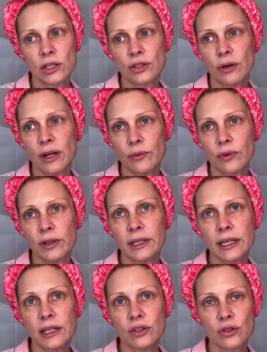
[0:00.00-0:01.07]
So I
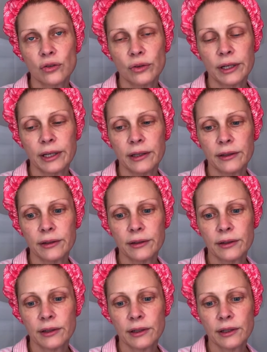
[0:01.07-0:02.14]
really enjoy
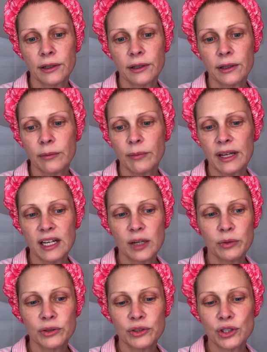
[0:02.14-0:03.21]
being
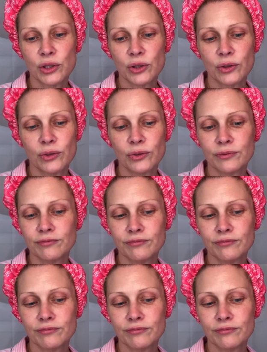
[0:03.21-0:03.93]
able to